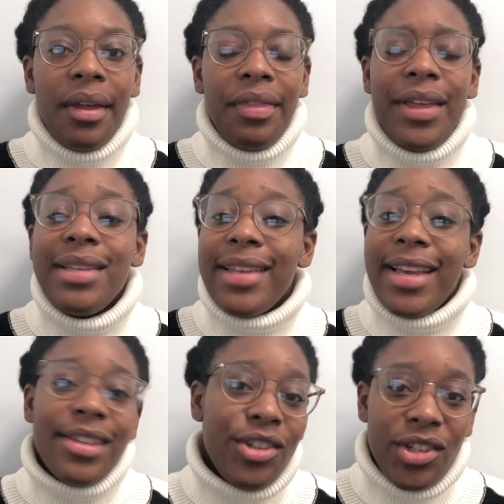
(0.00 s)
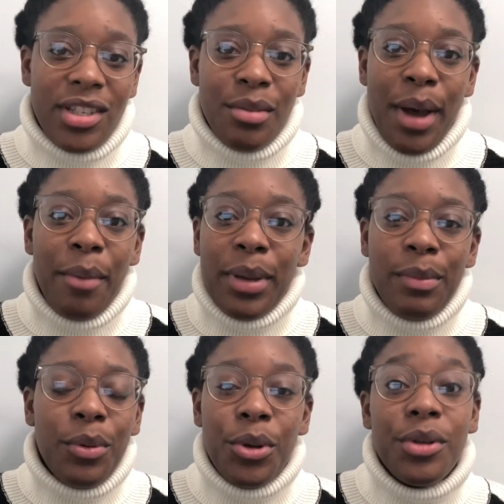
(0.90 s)
This isn't just about
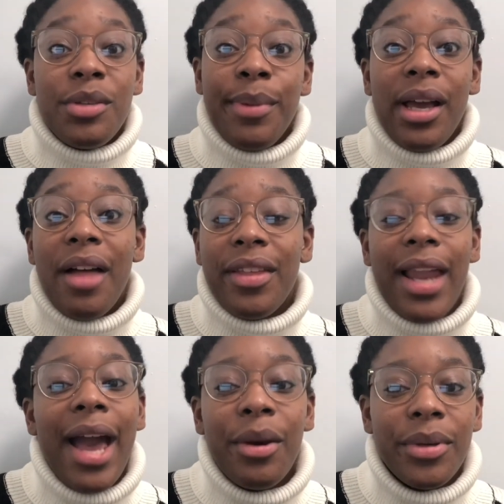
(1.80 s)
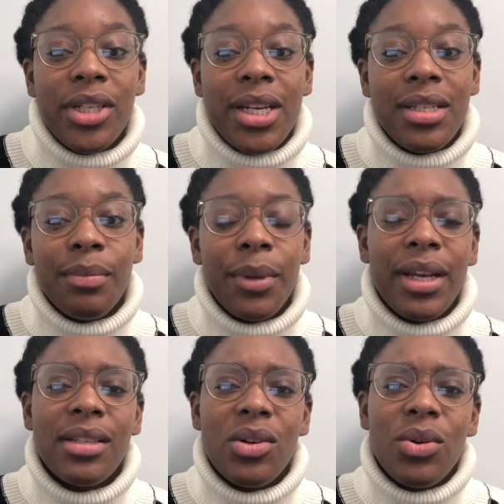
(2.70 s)
people who speak other languages, but
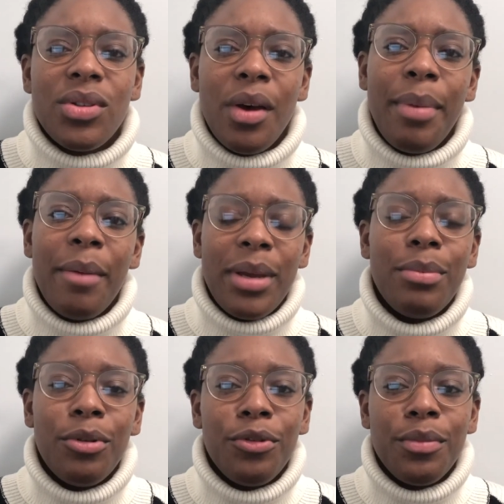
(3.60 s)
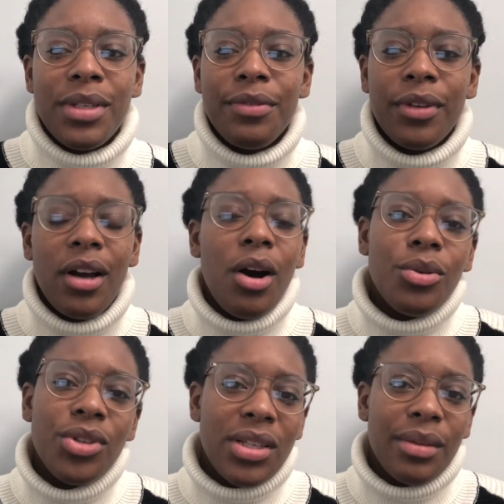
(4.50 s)
it's also about people from different
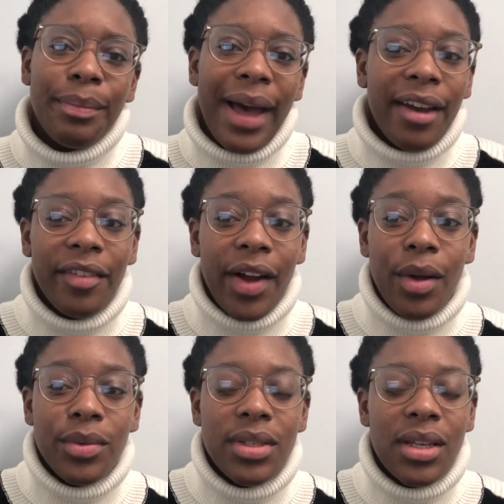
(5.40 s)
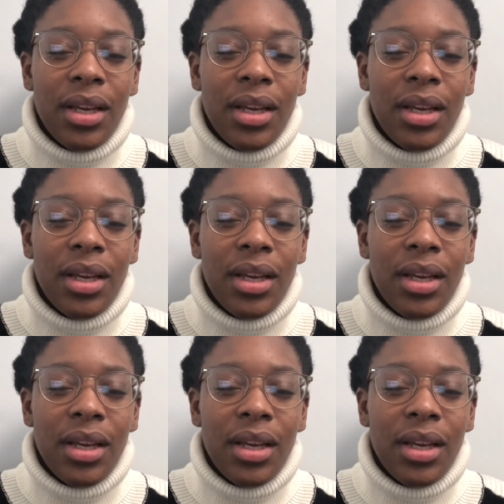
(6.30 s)
cultures and backgrounds.